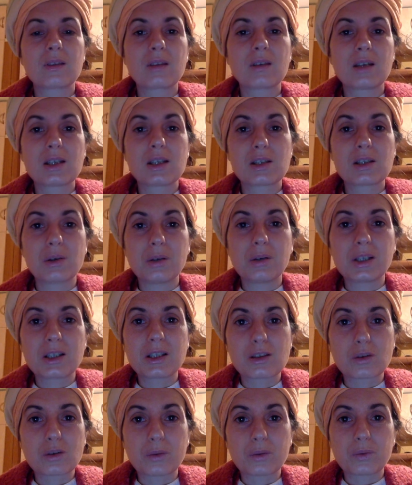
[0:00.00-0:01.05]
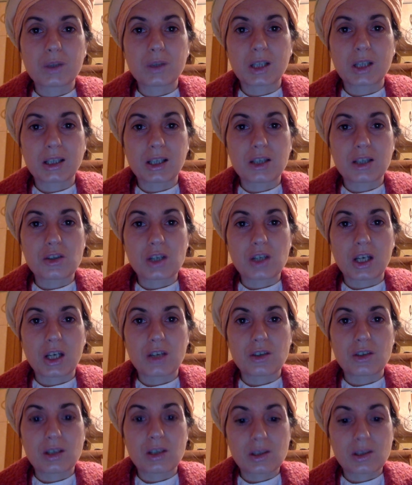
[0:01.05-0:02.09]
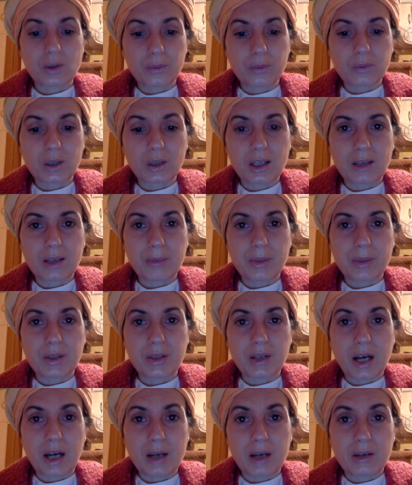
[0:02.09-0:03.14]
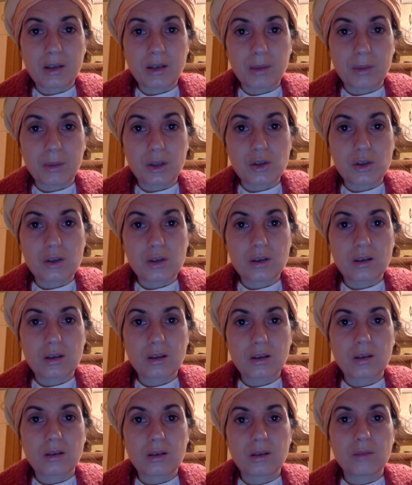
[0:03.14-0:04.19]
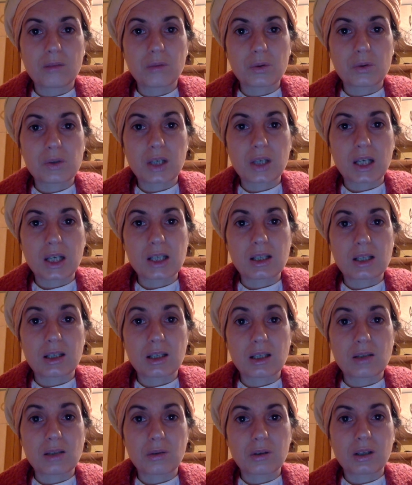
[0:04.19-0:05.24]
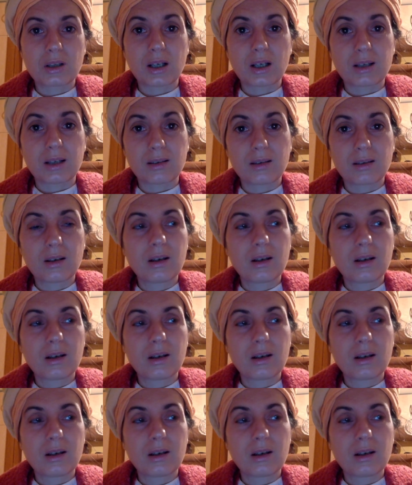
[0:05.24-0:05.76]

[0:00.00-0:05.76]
It's only the software that can change. The software can be damaged in most cases or not.